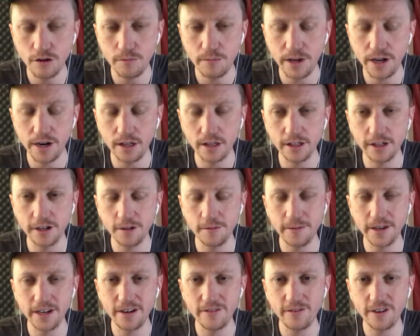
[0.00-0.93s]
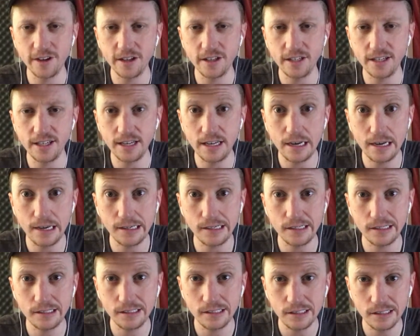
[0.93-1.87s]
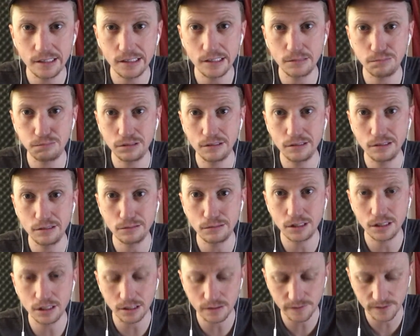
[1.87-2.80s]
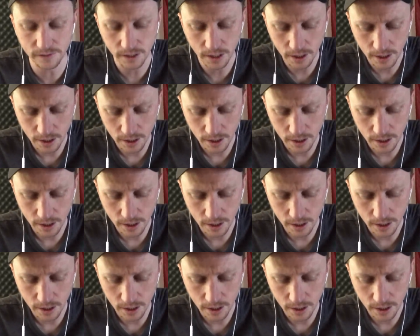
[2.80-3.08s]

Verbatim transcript: have been a little bit of a nice. He just put himself.